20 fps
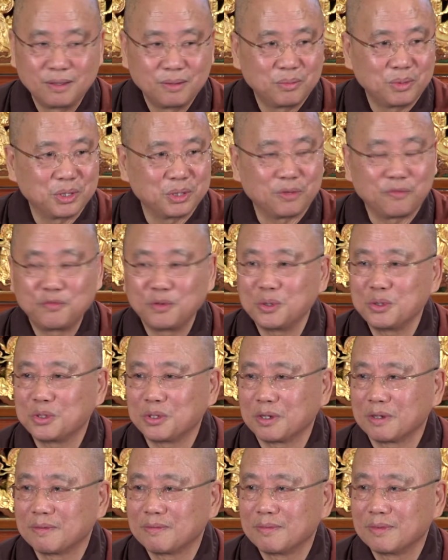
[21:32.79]
What is your
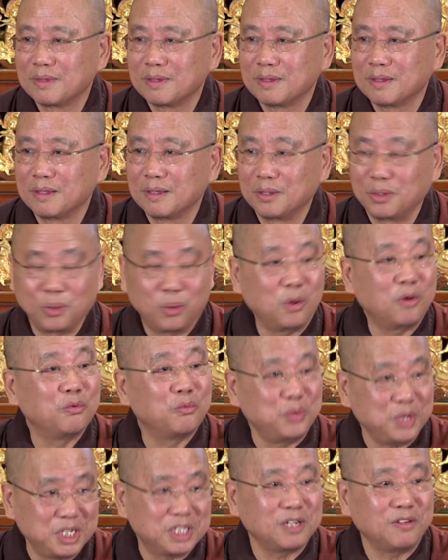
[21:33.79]
future? Your
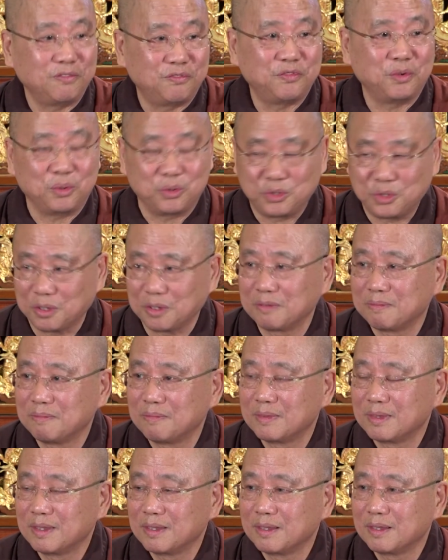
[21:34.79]
recent future.
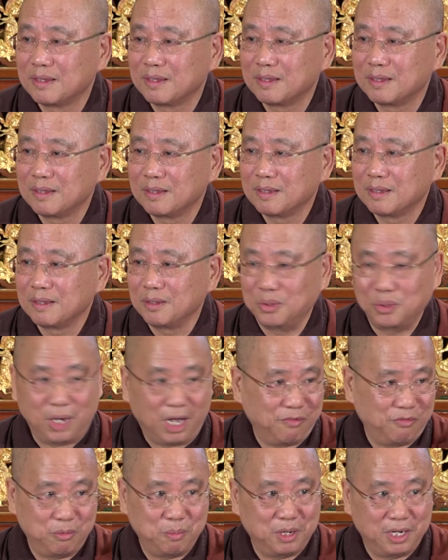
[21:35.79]

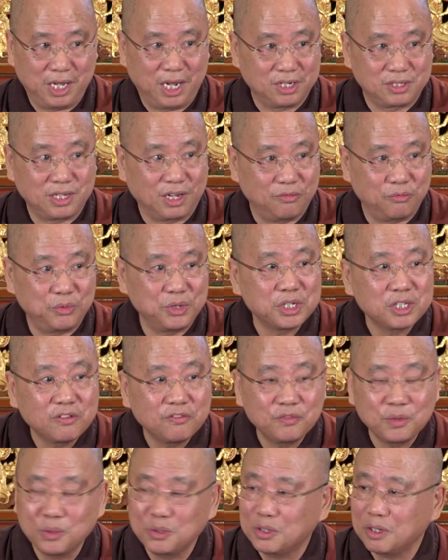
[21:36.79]
Everybody has that
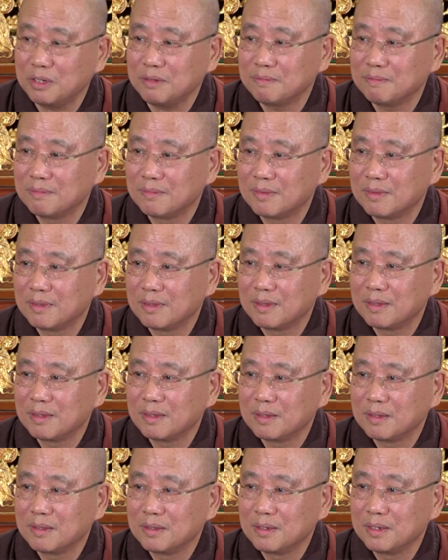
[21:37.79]
recent future.
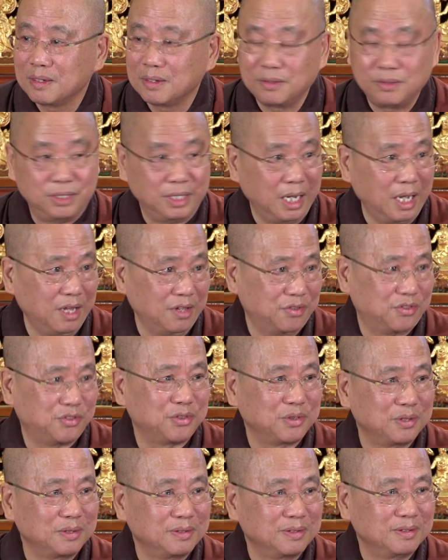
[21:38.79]

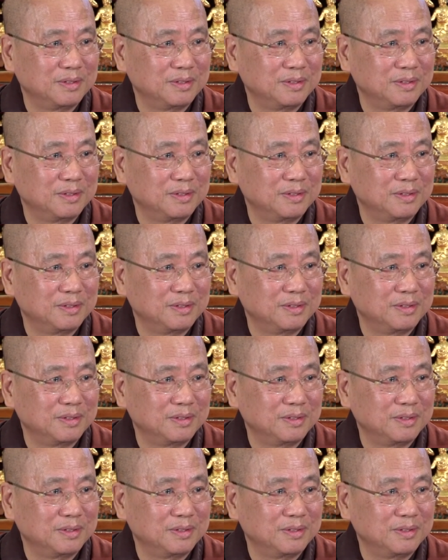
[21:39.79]
Death.